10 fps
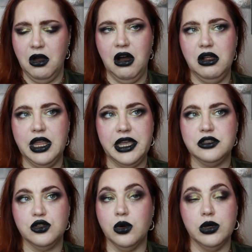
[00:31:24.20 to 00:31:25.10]
are like
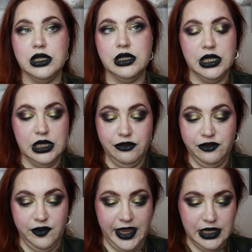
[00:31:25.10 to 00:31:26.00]
totally
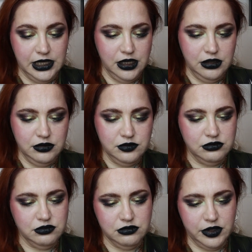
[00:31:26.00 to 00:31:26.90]
failing.
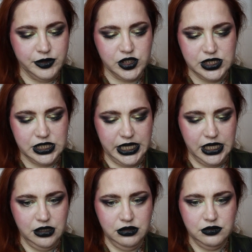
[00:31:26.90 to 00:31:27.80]
I'm just
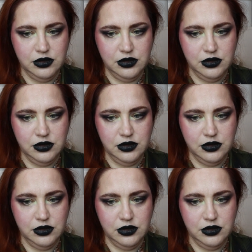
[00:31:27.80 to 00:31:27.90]
saying.